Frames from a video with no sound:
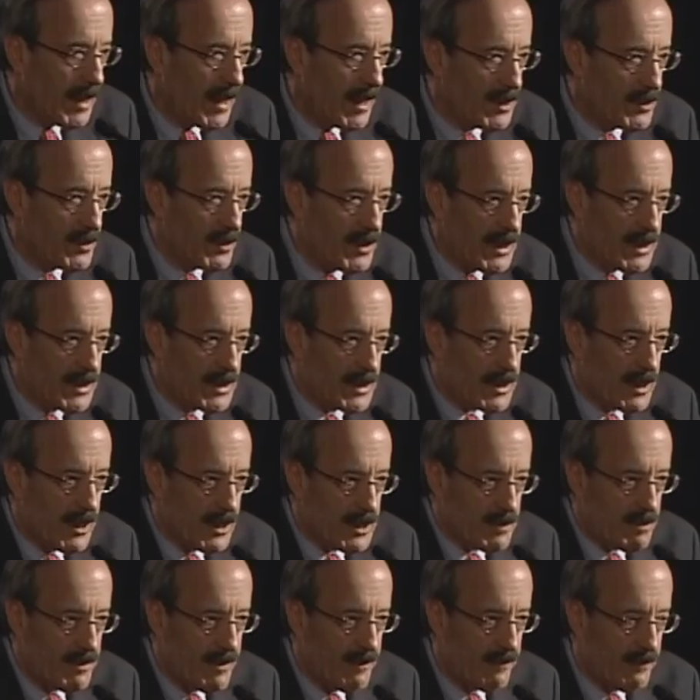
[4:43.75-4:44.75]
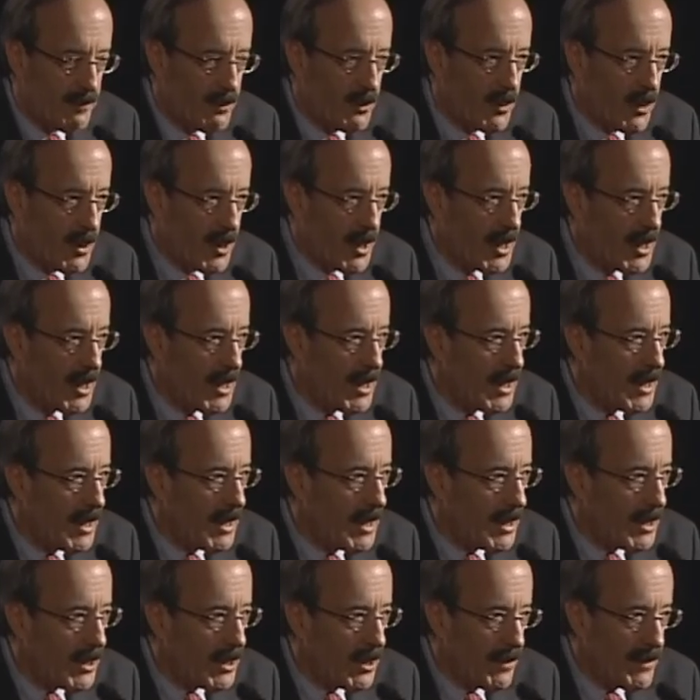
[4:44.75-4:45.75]
we discussed before,
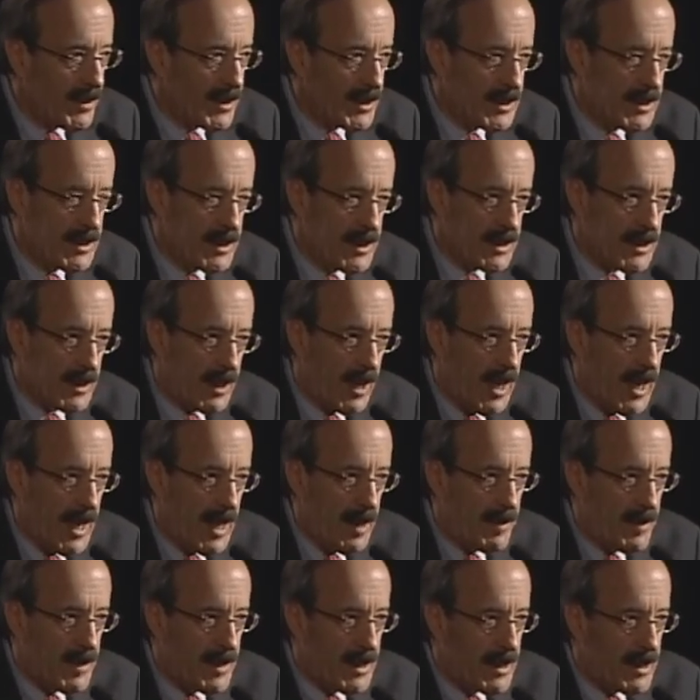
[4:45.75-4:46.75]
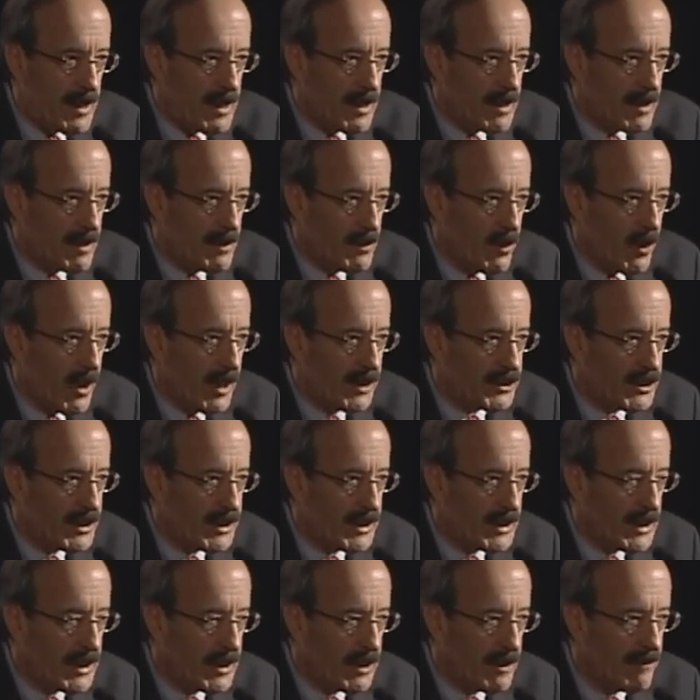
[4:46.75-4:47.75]
this is a time in
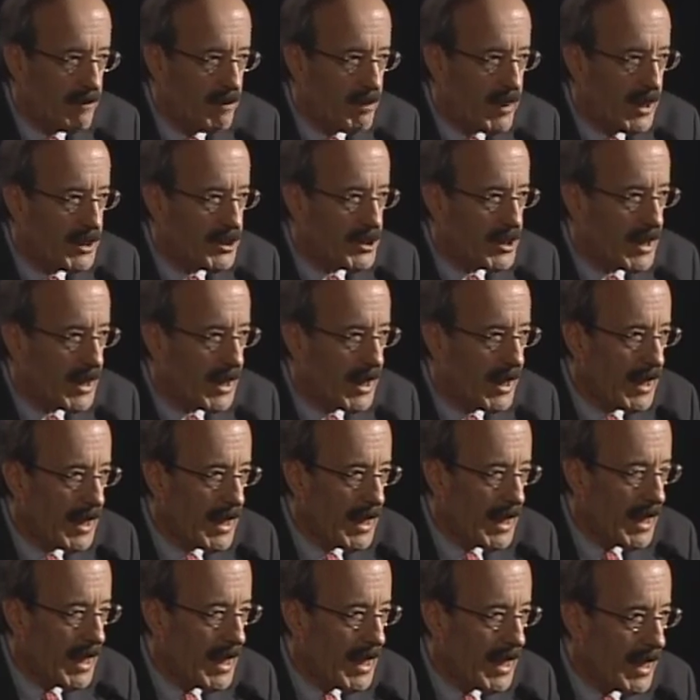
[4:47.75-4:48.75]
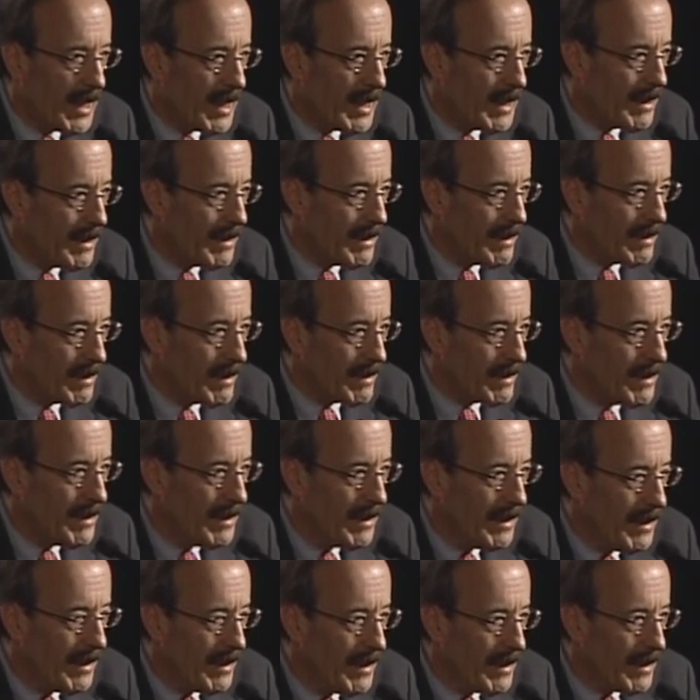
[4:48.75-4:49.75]
Washington of budget cutting and,
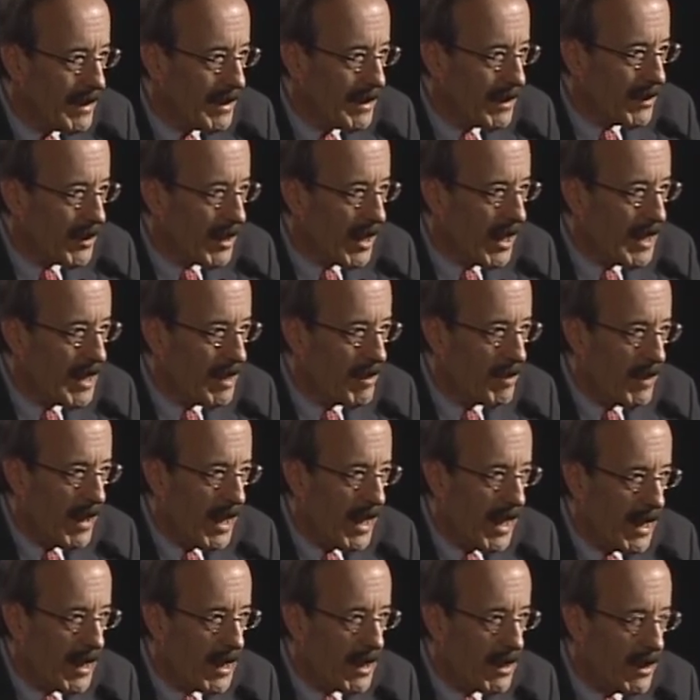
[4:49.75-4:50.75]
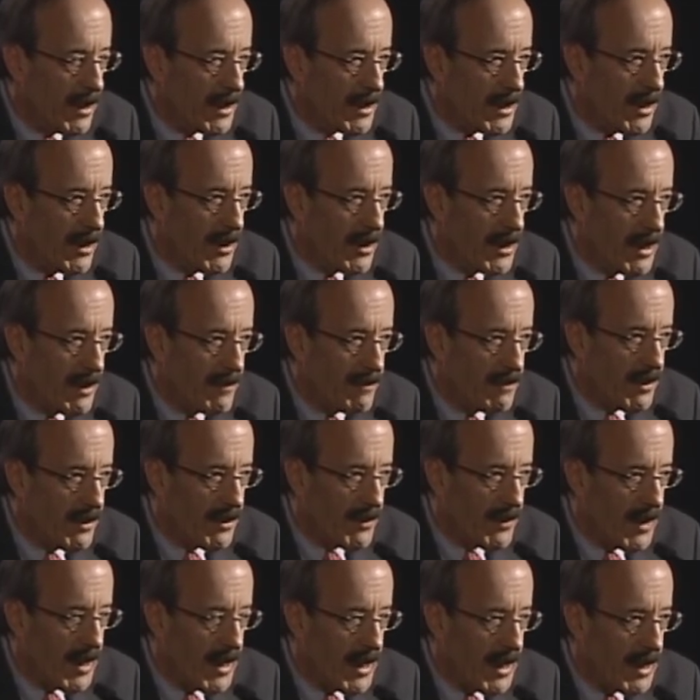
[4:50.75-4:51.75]
cutting back on
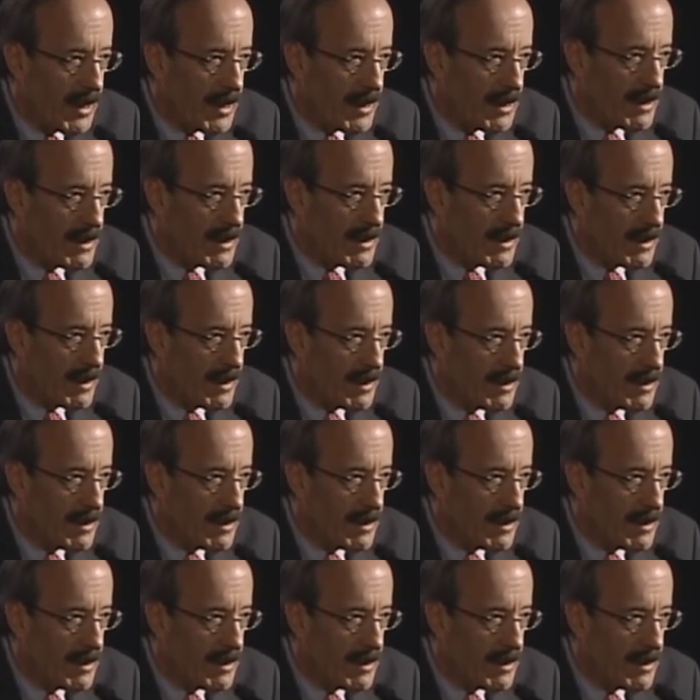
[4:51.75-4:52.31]
everything. And,